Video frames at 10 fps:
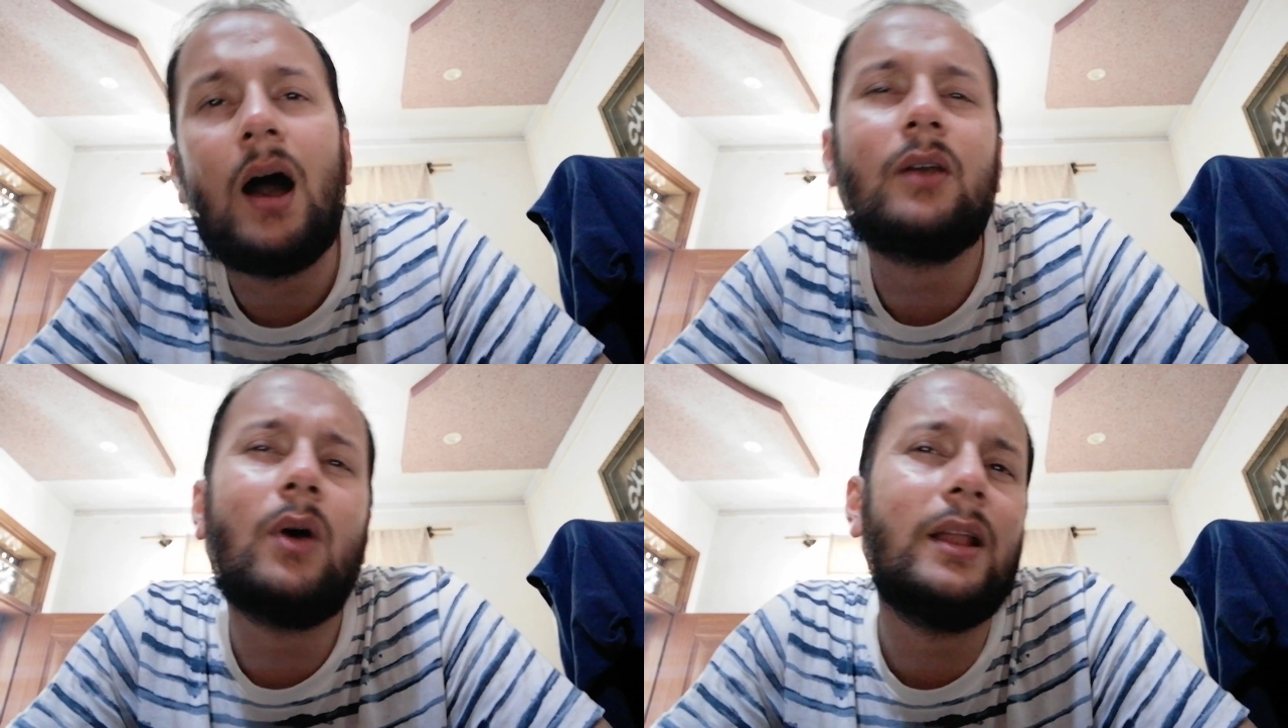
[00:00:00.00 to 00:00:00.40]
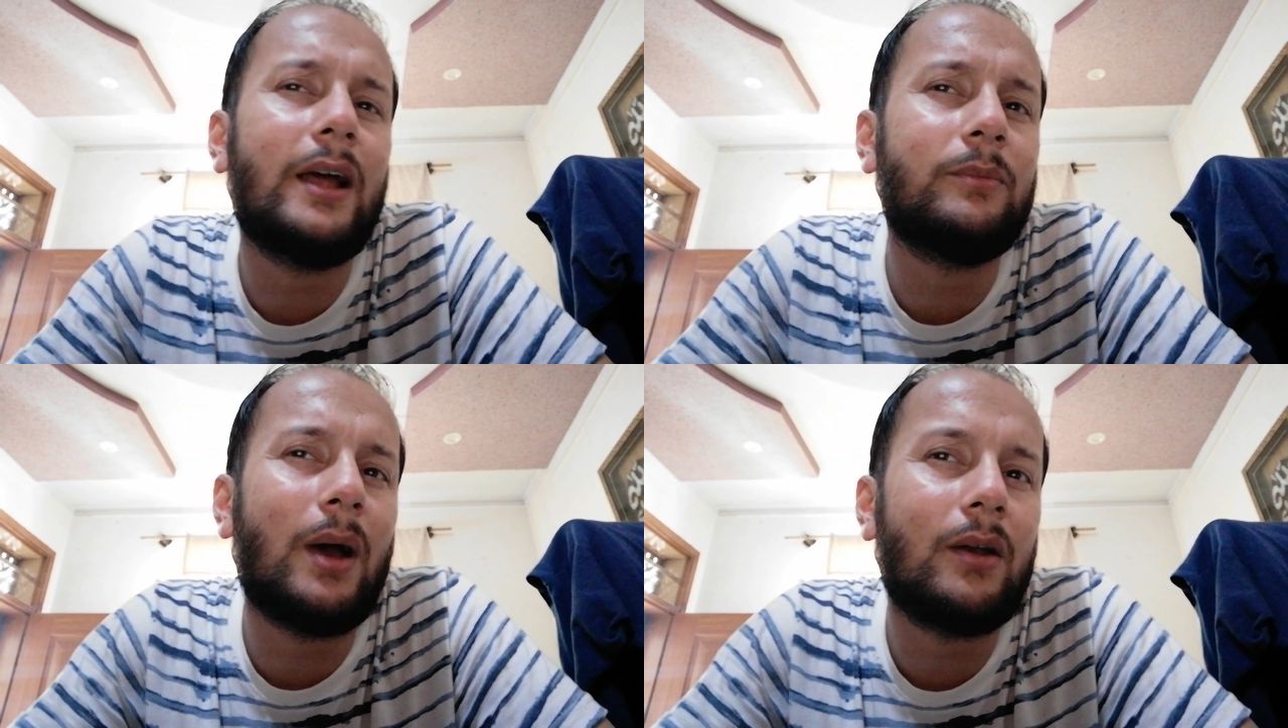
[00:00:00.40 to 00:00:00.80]
A royal
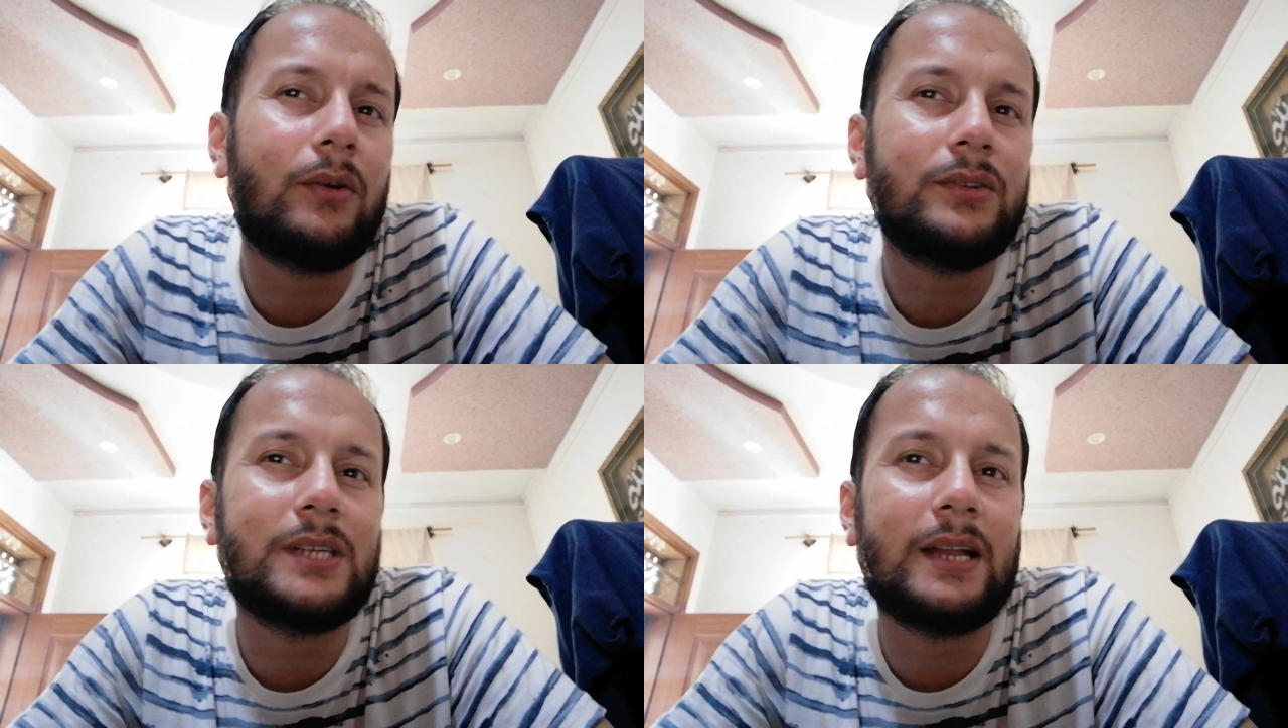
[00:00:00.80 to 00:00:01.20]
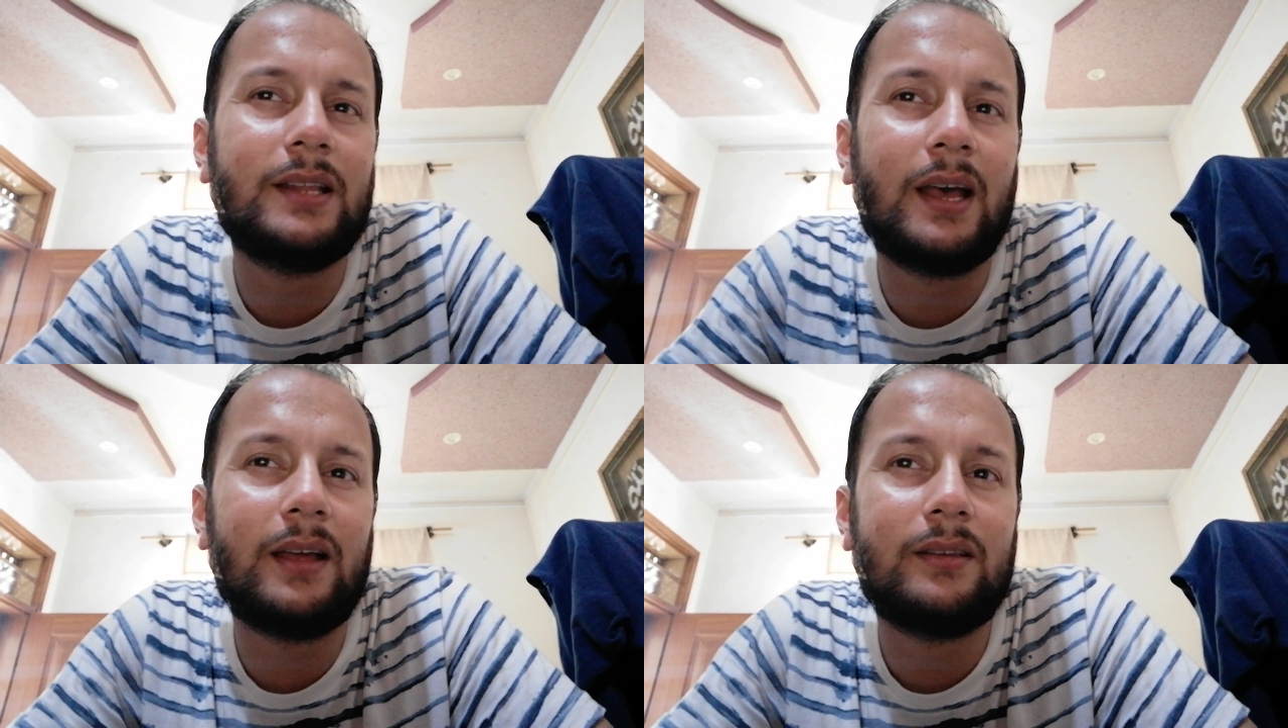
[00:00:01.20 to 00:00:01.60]
admirer said
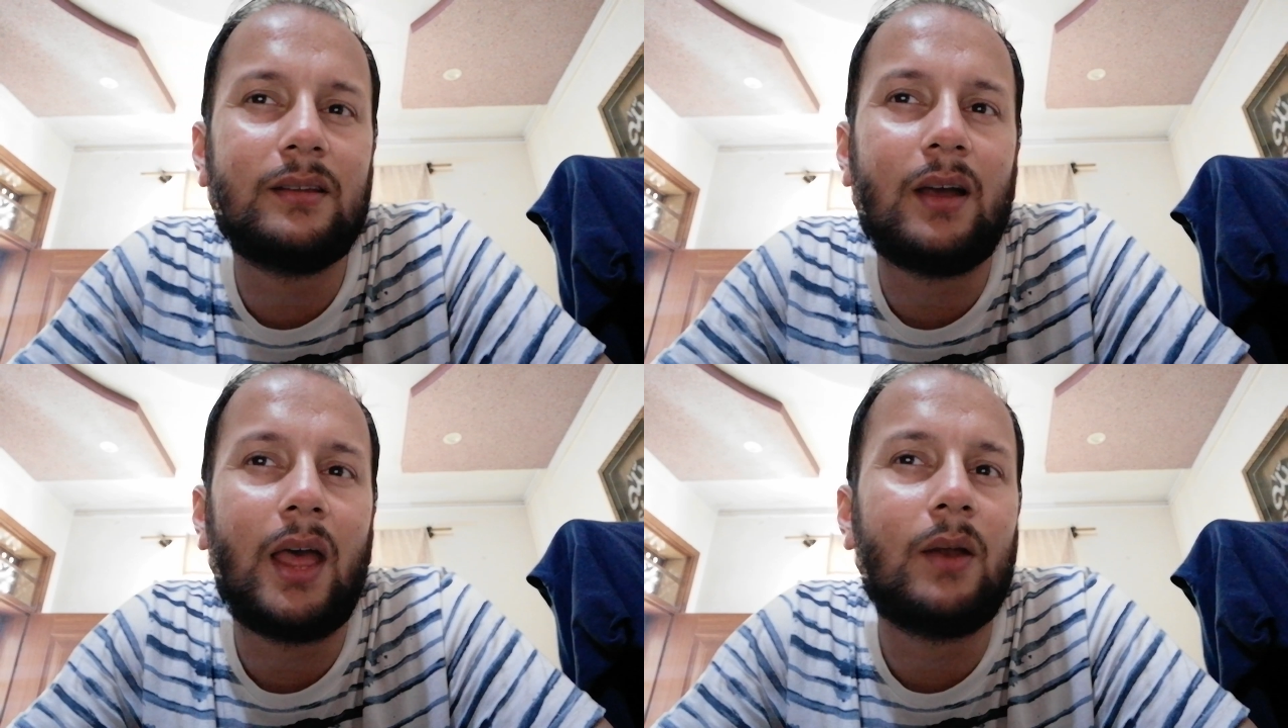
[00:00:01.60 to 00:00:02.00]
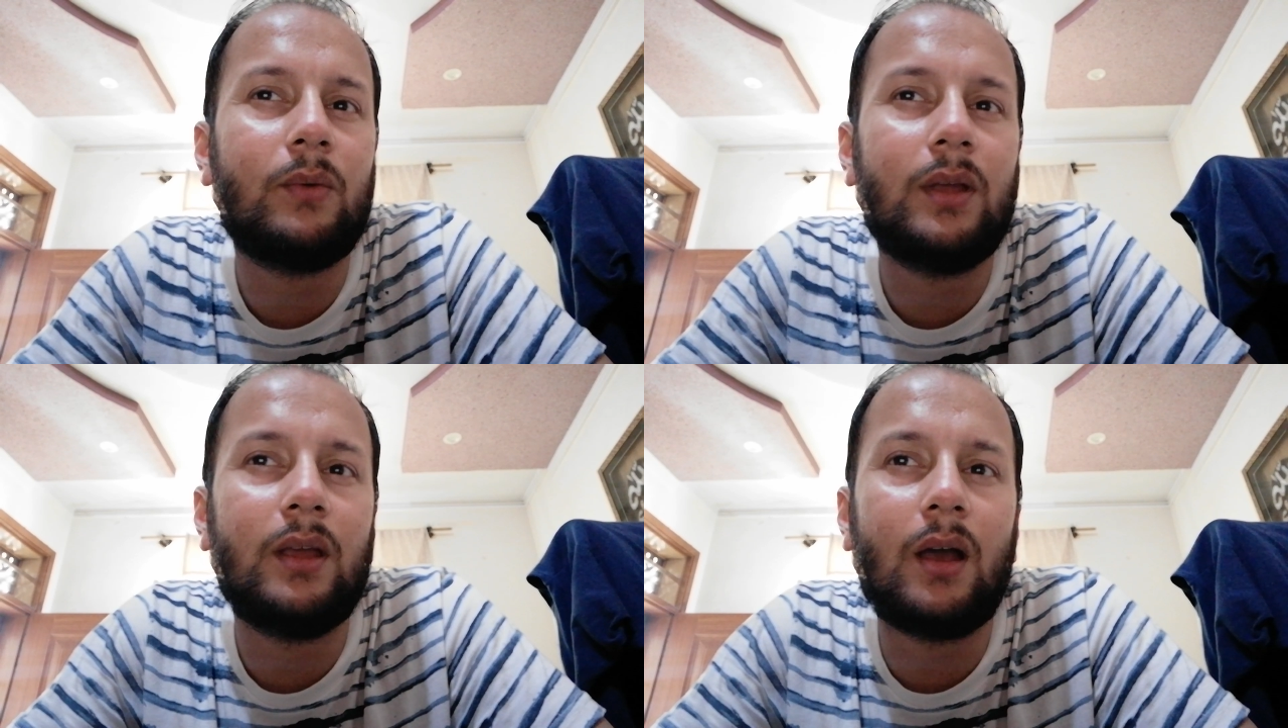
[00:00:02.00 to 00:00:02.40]
that
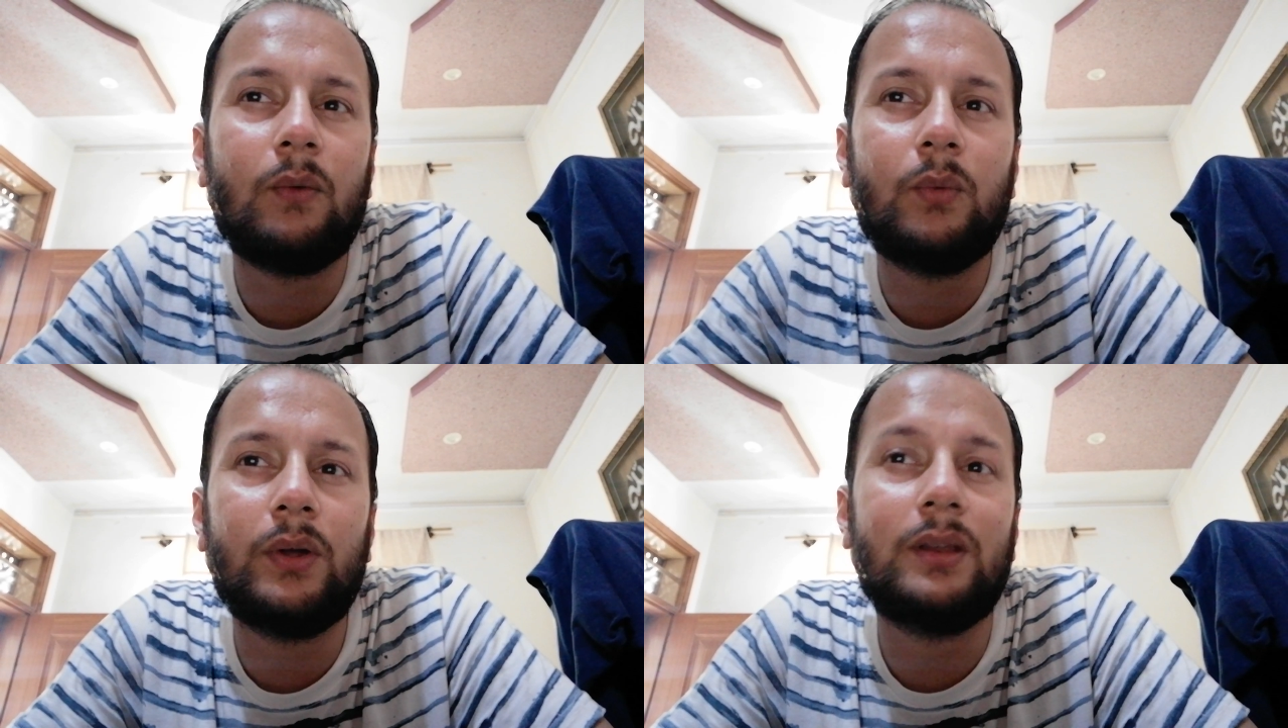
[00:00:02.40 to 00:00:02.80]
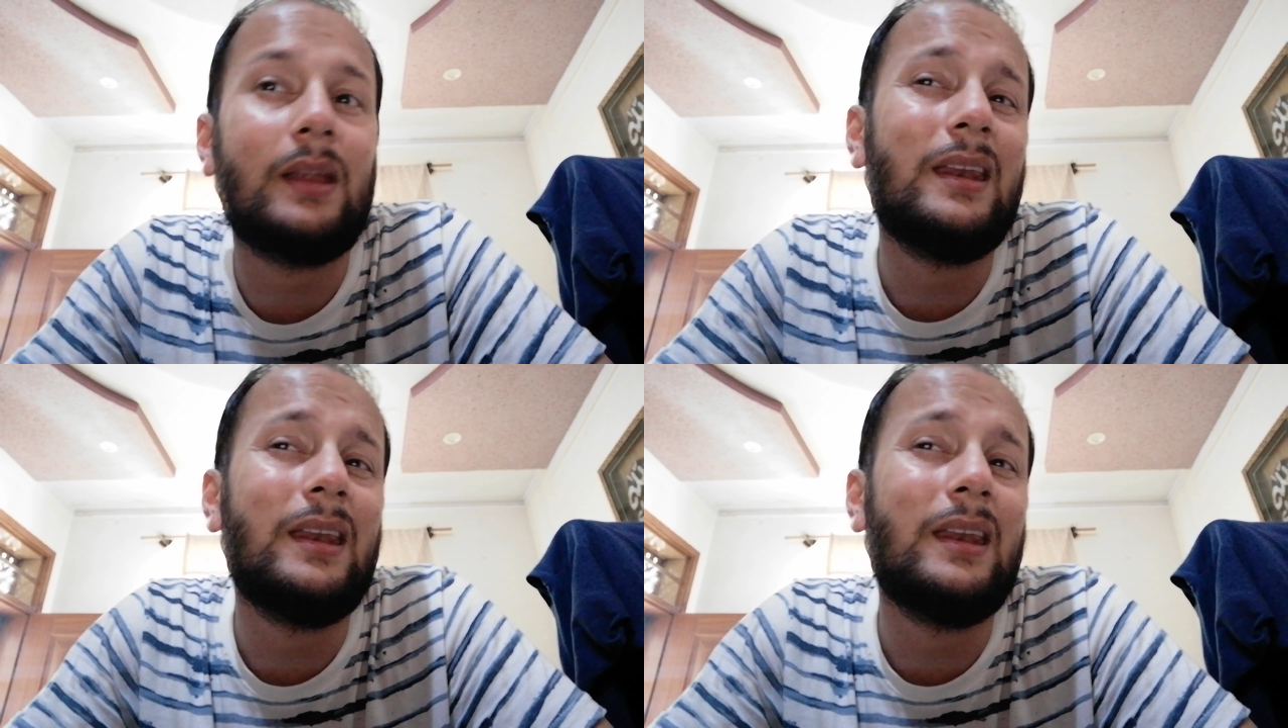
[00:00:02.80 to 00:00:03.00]
Harry would